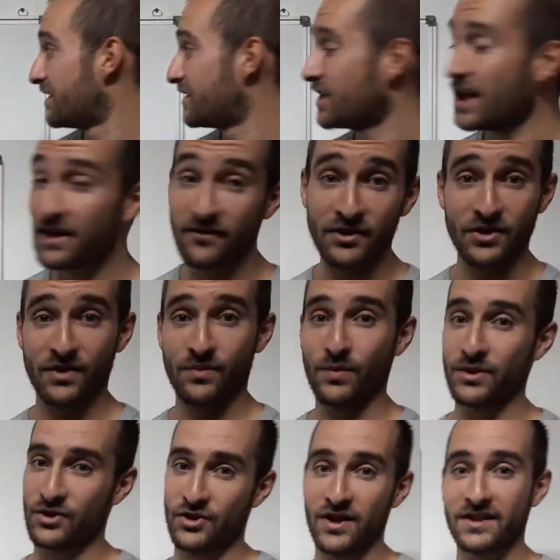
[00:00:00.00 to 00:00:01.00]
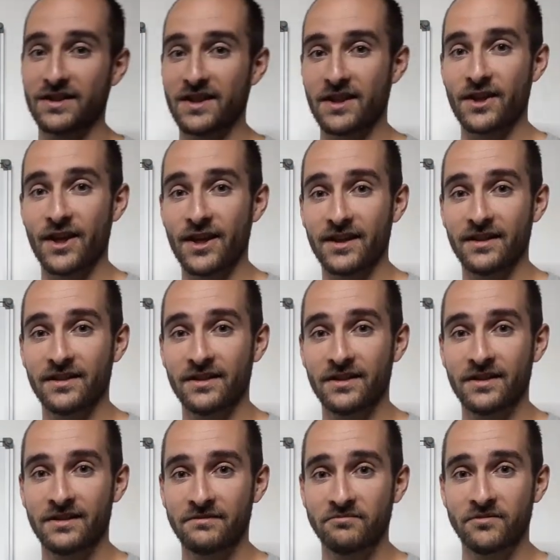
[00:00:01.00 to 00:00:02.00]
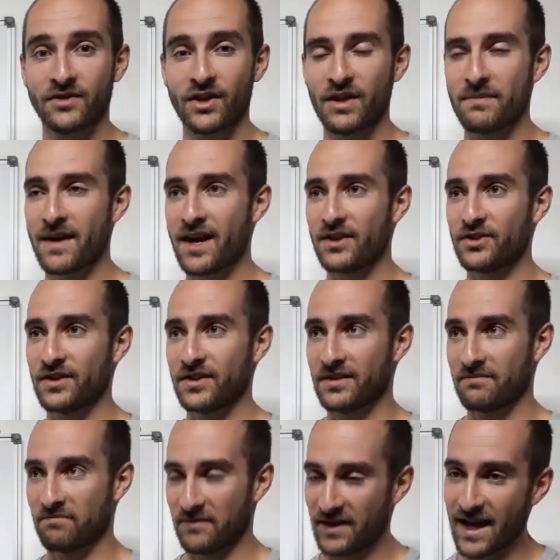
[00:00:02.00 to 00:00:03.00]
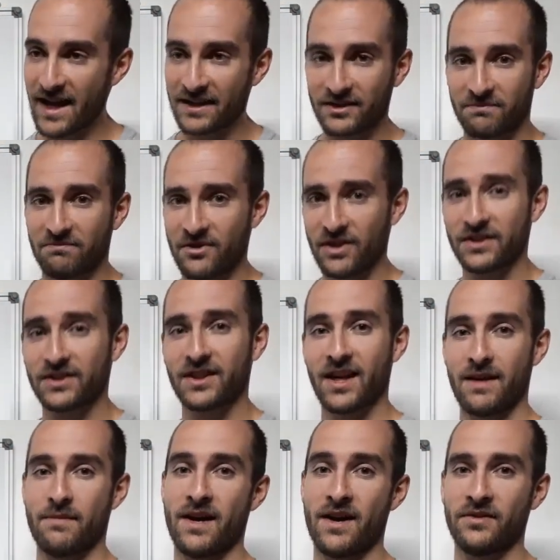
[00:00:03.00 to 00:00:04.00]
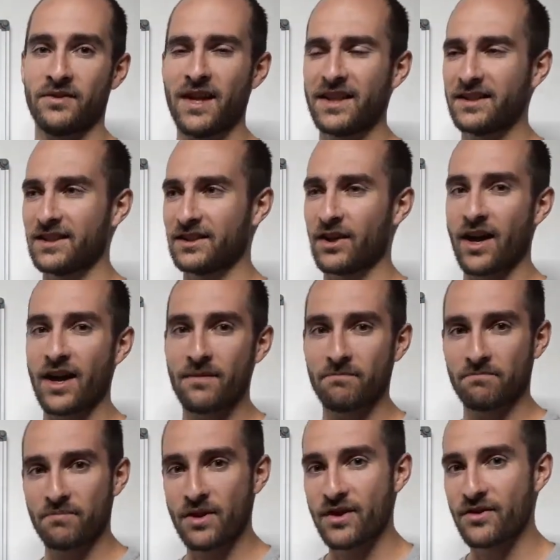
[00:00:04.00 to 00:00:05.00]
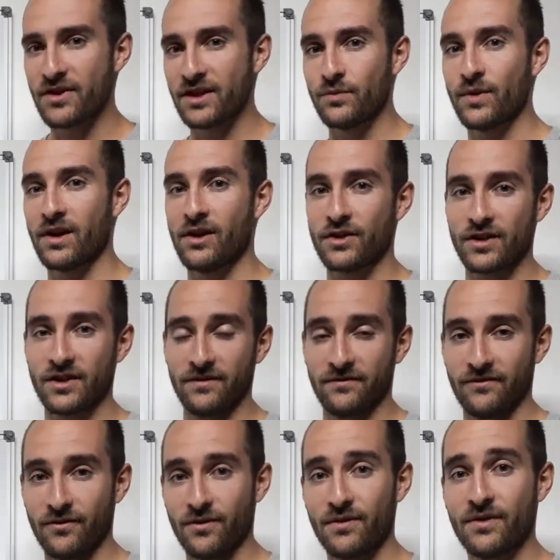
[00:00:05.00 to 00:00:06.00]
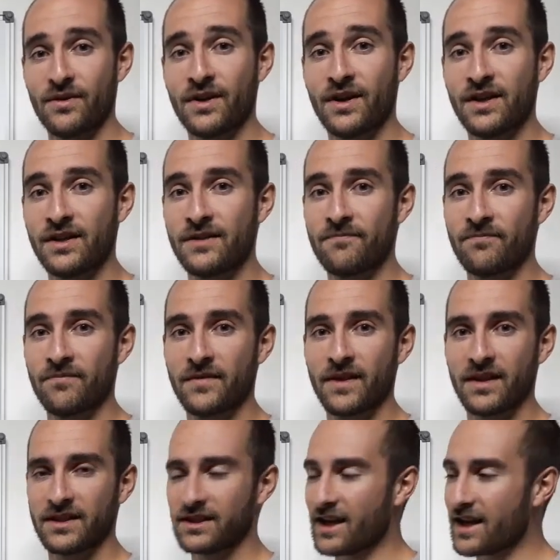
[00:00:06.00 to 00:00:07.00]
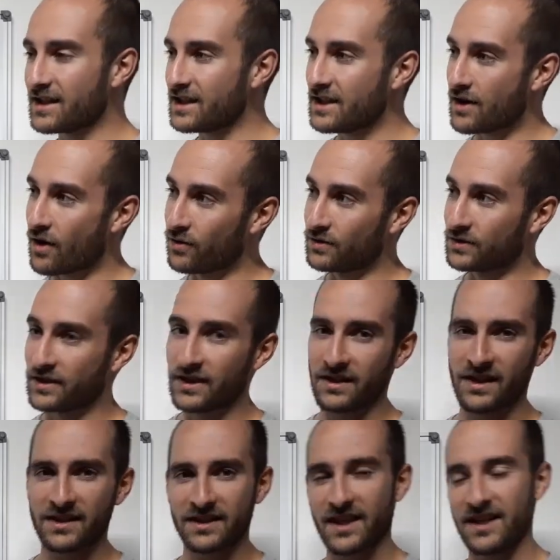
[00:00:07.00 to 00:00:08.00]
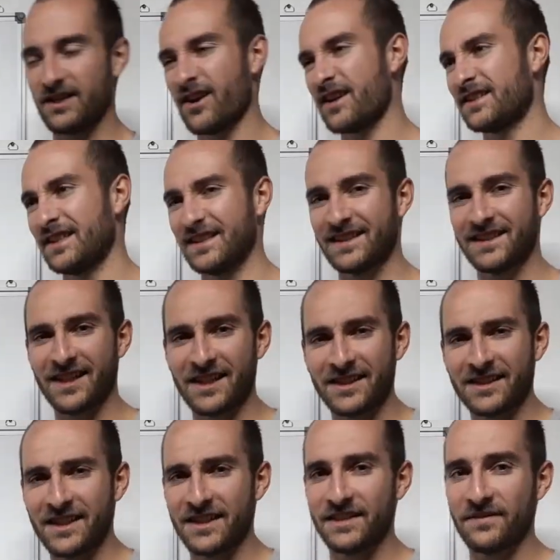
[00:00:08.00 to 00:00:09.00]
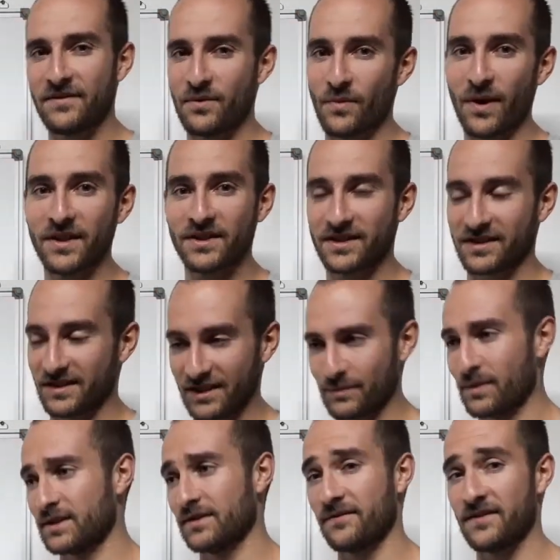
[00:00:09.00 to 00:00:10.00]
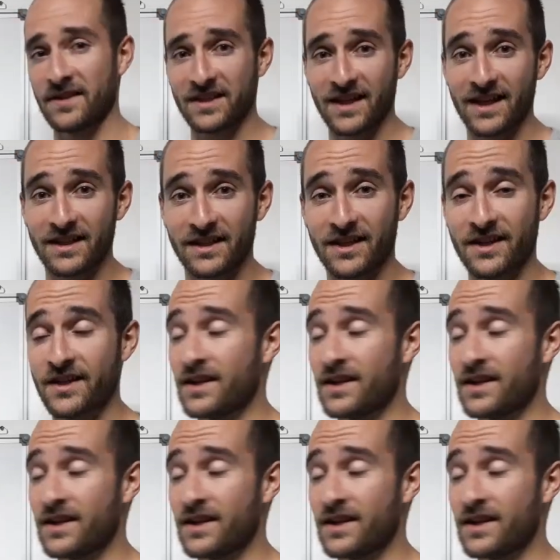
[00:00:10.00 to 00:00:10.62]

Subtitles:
Television was just a thing. So imagine that just came out. That's the time period we are looking for. Slightly older, let's say 1960s if you want a specific date.